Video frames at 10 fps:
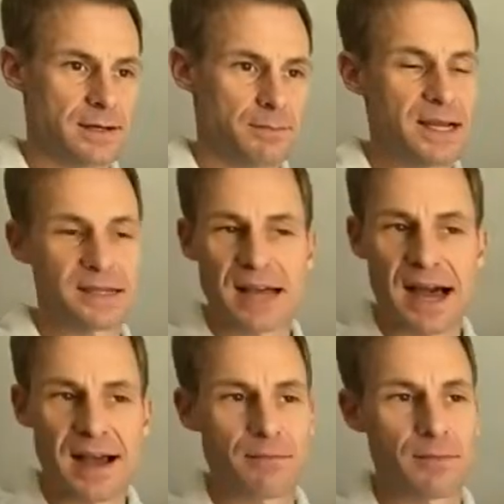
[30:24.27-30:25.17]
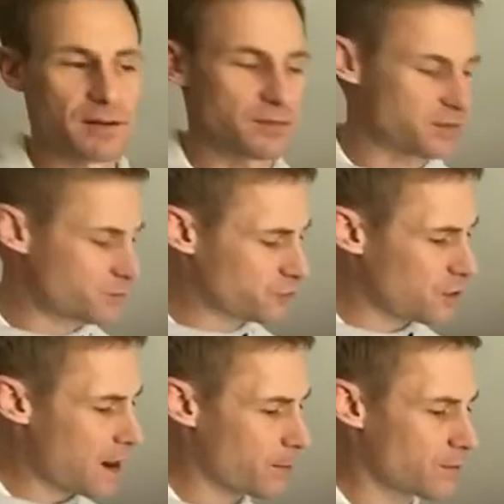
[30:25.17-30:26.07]
Because I'm a
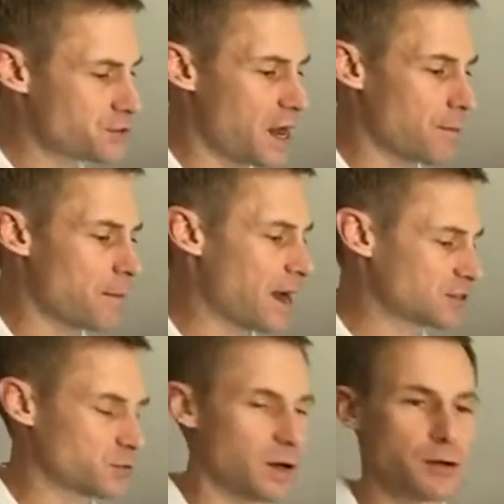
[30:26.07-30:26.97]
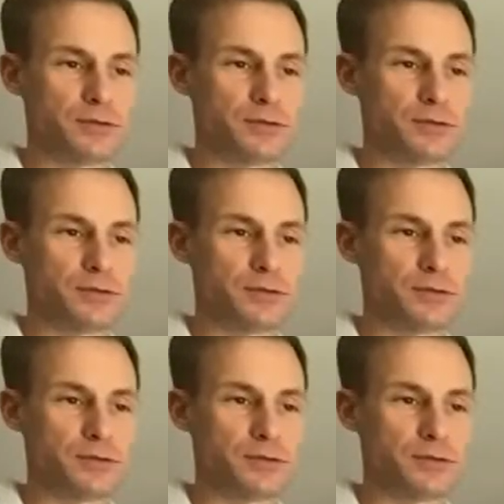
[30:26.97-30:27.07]
subscriber of John Maxwell,